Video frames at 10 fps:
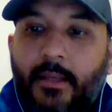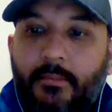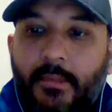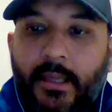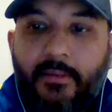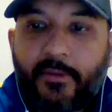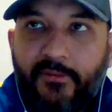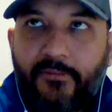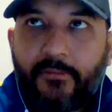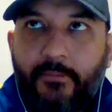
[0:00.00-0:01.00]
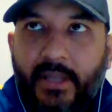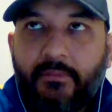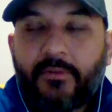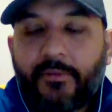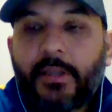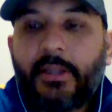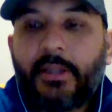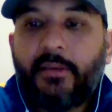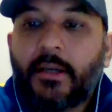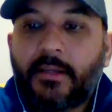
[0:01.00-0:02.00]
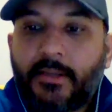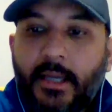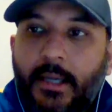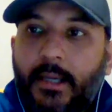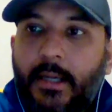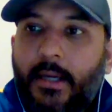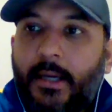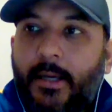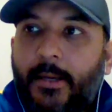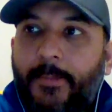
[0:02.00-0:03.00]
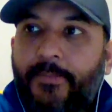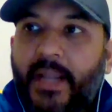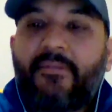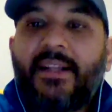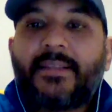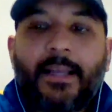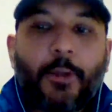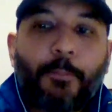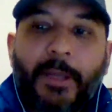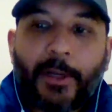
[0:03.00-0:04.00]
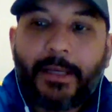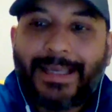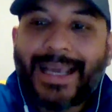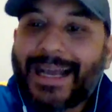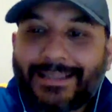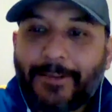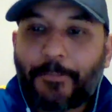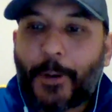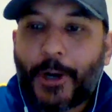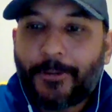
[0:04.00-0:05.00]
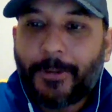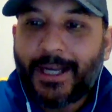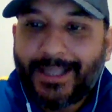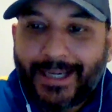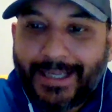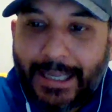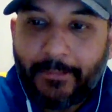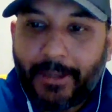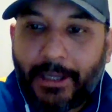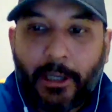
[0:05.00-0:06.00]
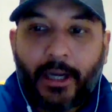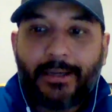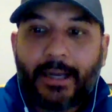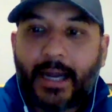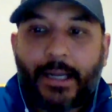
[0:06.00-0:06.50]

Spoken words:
they were worthy winners. I will say, though, people gassed up Pogba in that game a lot.